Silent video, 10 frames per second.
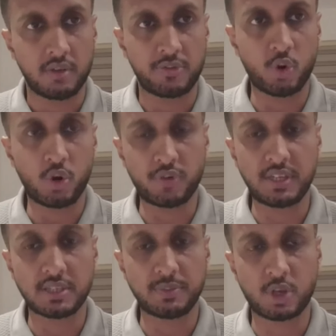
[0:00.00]
for all of
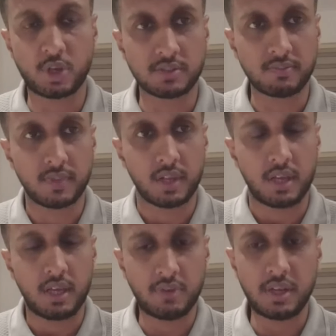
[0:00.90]
these, because
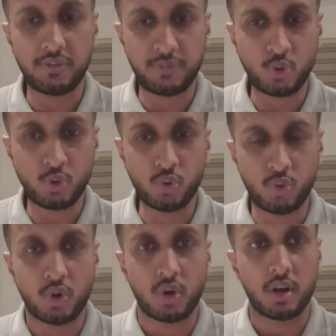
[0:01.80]
even if you
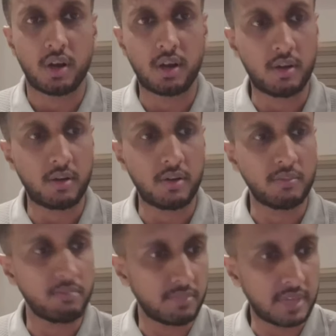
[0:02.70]
uh,
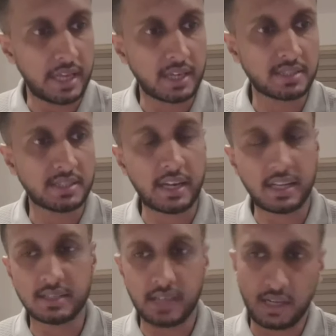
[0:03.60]
take
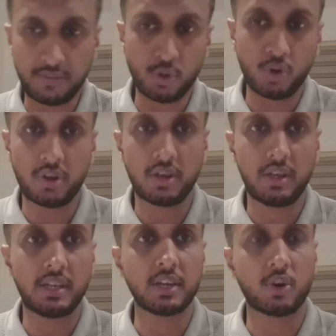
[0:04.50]
statins and if you're
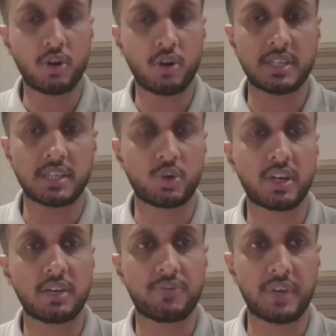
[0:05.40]
eating all the
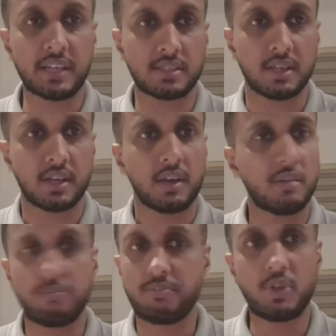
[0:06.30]
saturated fats,
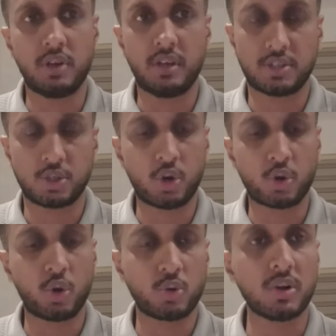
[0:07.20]
it's not
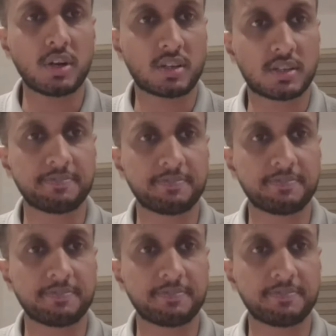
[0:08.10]
going to work.